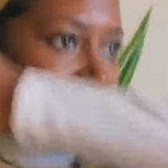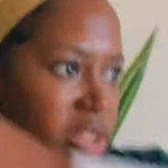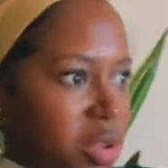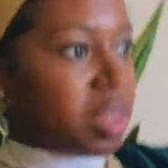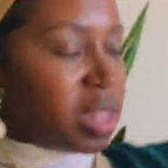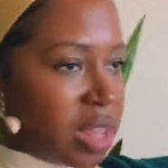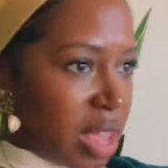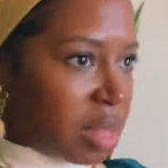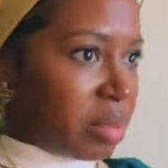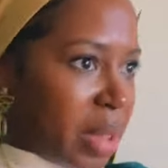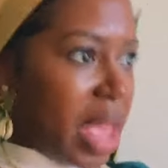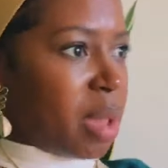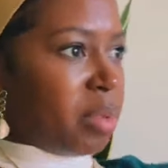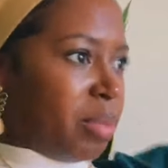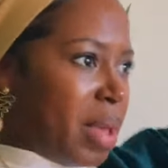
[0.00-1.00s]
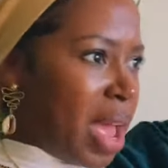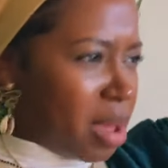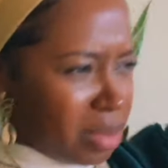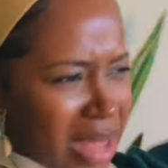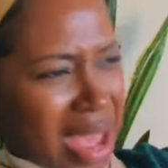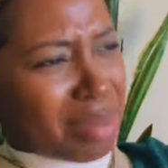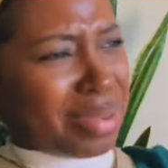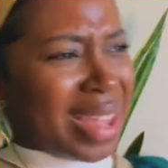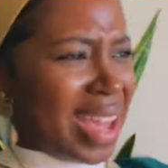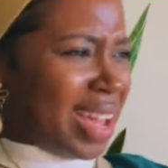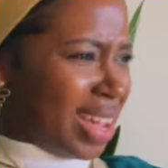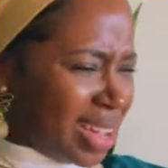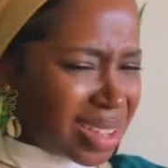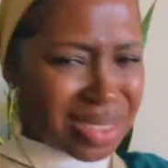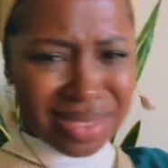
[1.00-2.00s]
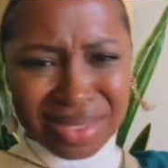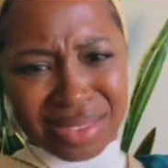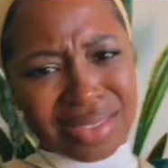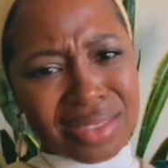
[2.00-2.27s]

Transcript: do the blah, blah, blah, blah, blah.